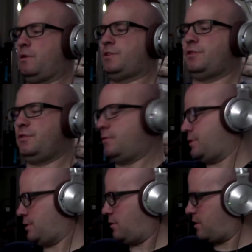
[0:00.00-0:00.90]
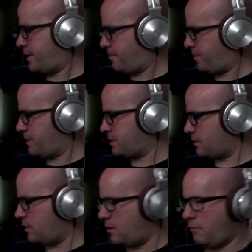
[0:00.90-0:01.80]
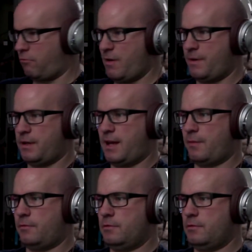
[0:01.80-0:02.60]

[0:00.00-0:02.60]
you do is you hook up this long ribbon cable.